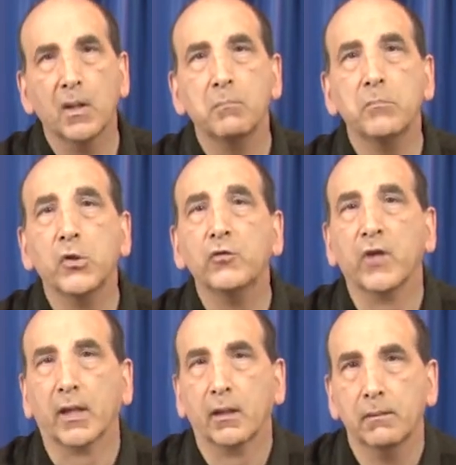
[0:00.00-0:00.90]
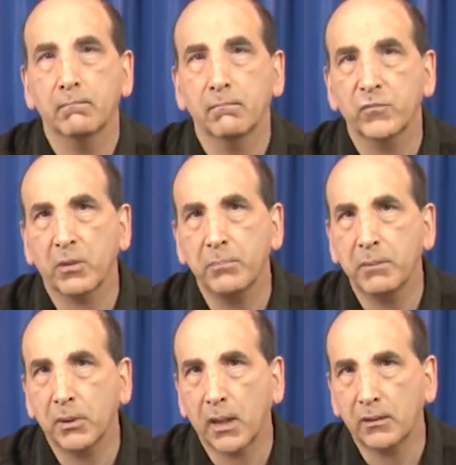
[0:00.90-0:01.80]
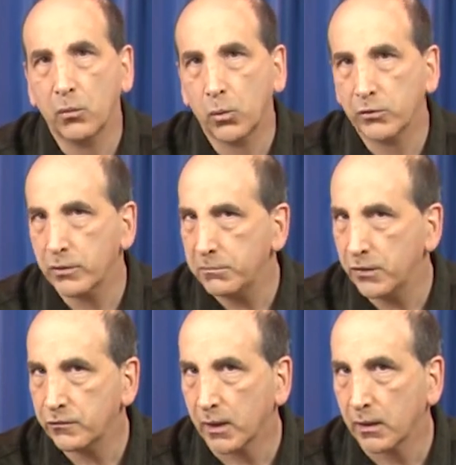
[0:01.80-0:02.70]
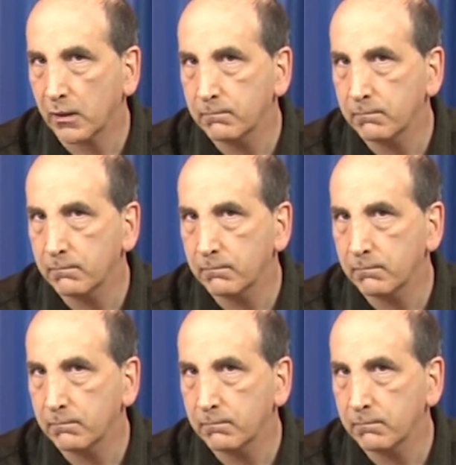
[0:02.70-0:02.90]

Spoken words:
Music. Some people like to work to music.